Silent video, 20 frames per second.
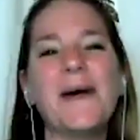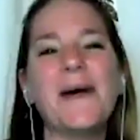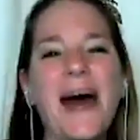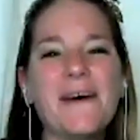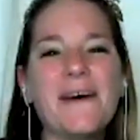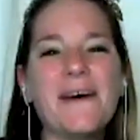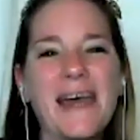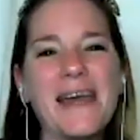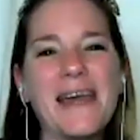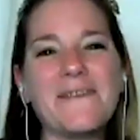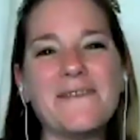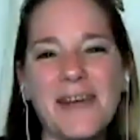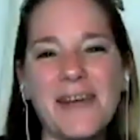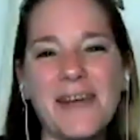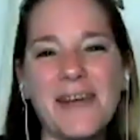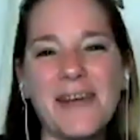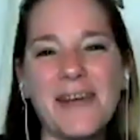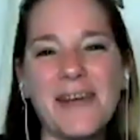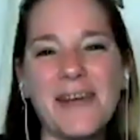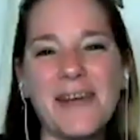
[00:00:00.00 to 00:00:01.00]
have a
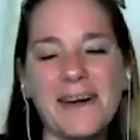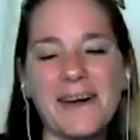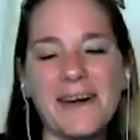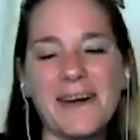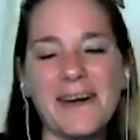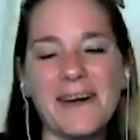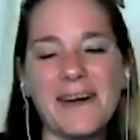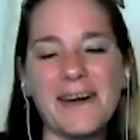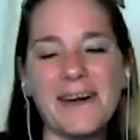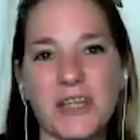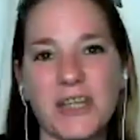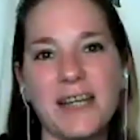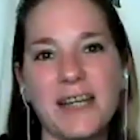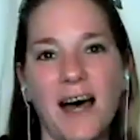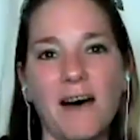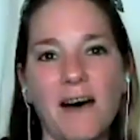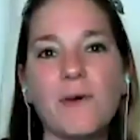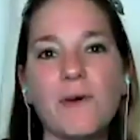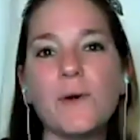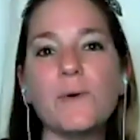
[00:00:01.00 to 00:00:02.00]
very clear
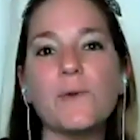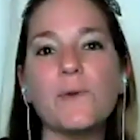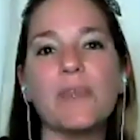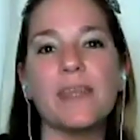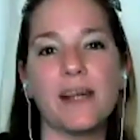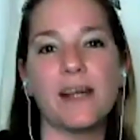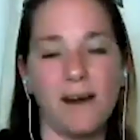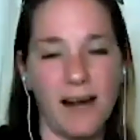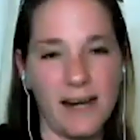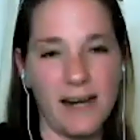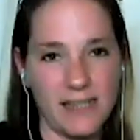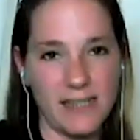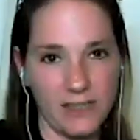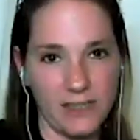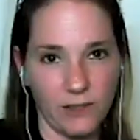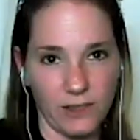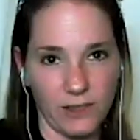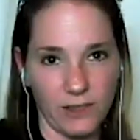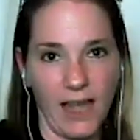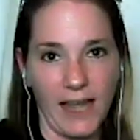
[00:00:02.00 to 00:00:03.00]
vision of who their
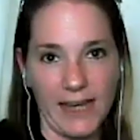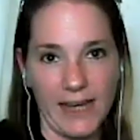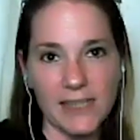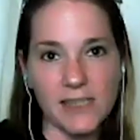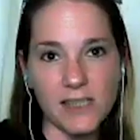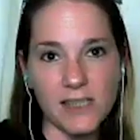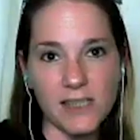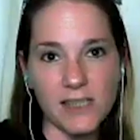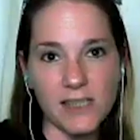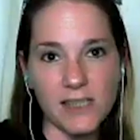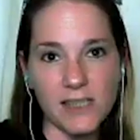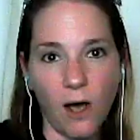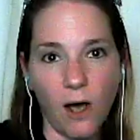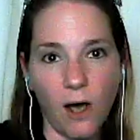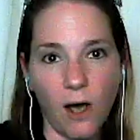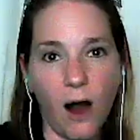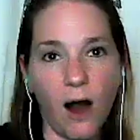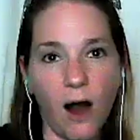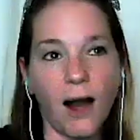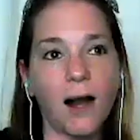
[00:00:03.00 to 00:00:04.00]
ideal clients
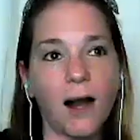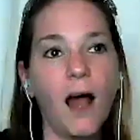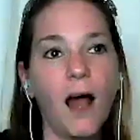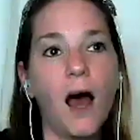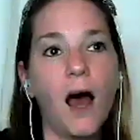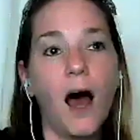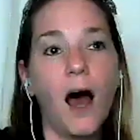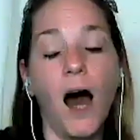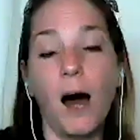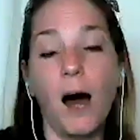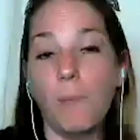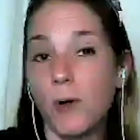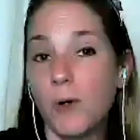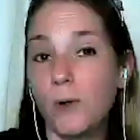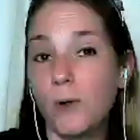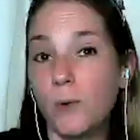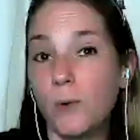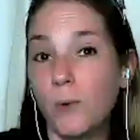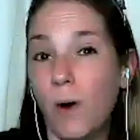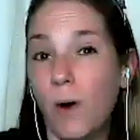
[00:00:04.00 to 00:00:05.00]
are, um,
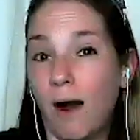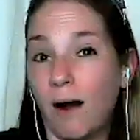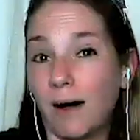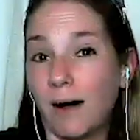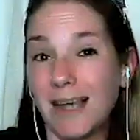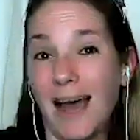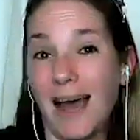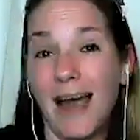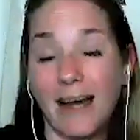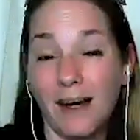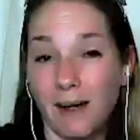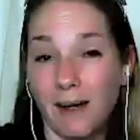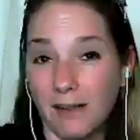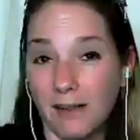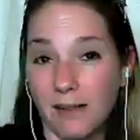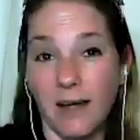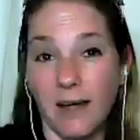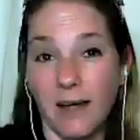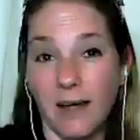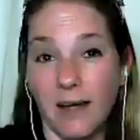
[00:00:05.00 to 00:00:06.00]
who are
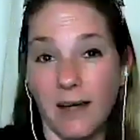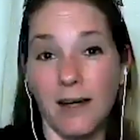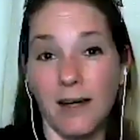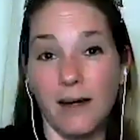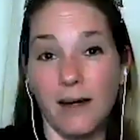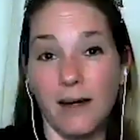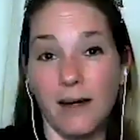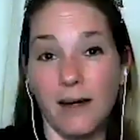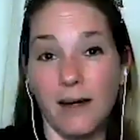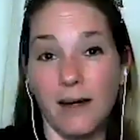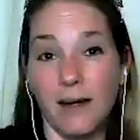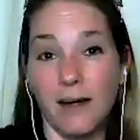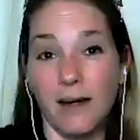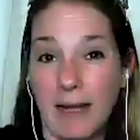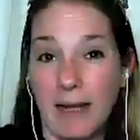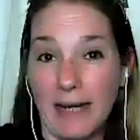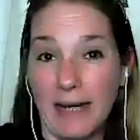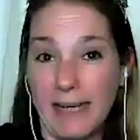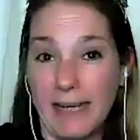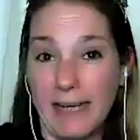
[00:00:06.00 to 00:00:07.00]
tired of throwing
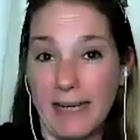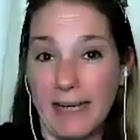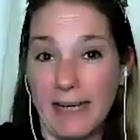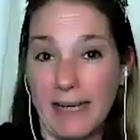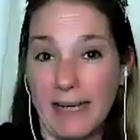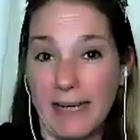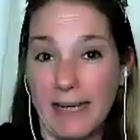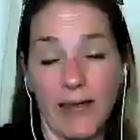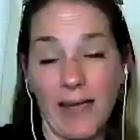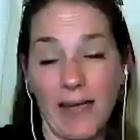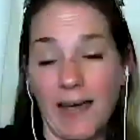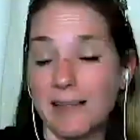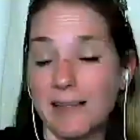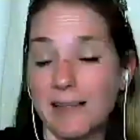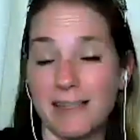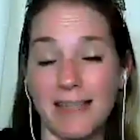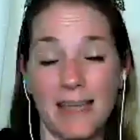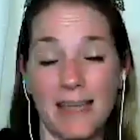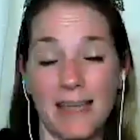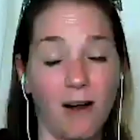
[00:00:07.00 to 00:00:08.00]
money at Facebook ads
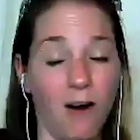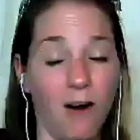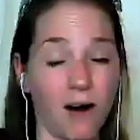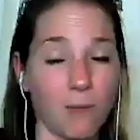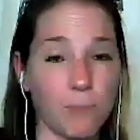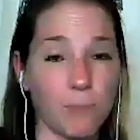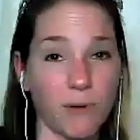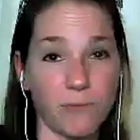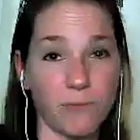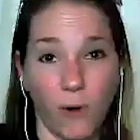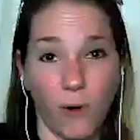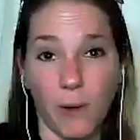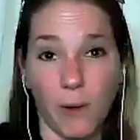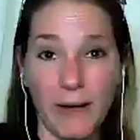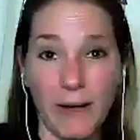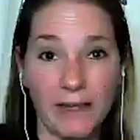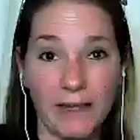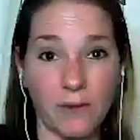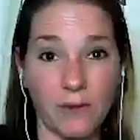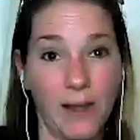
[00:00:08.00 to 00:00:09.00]
that aren't
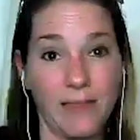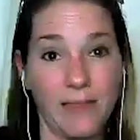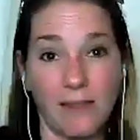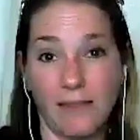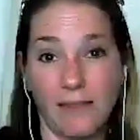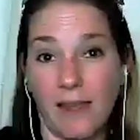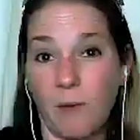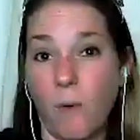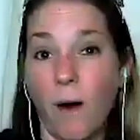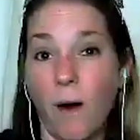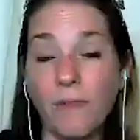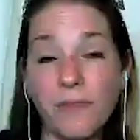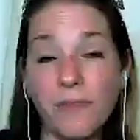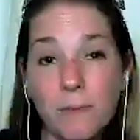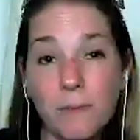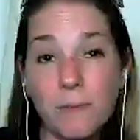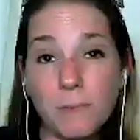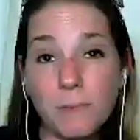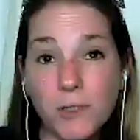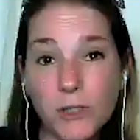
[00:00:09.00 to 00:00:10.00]
performing the way that they want
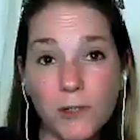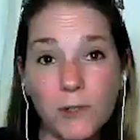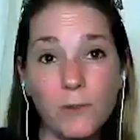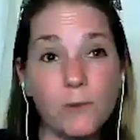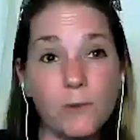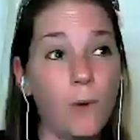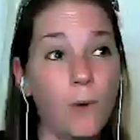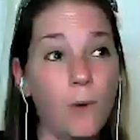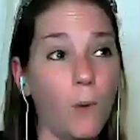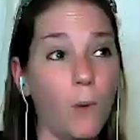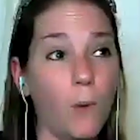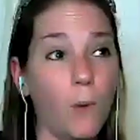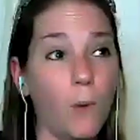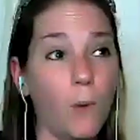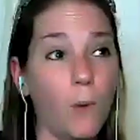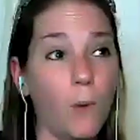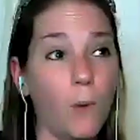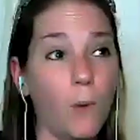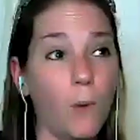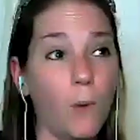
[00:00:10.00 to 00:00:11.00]
them to,
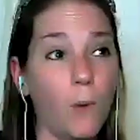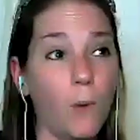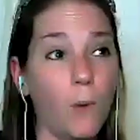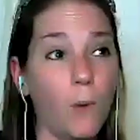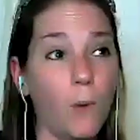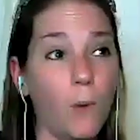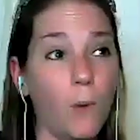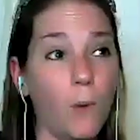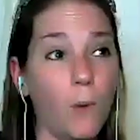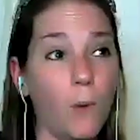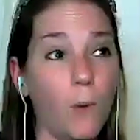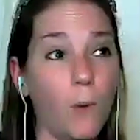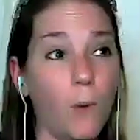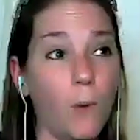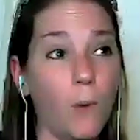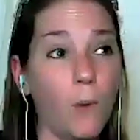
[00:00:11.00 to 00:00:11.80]
uh, who are prepared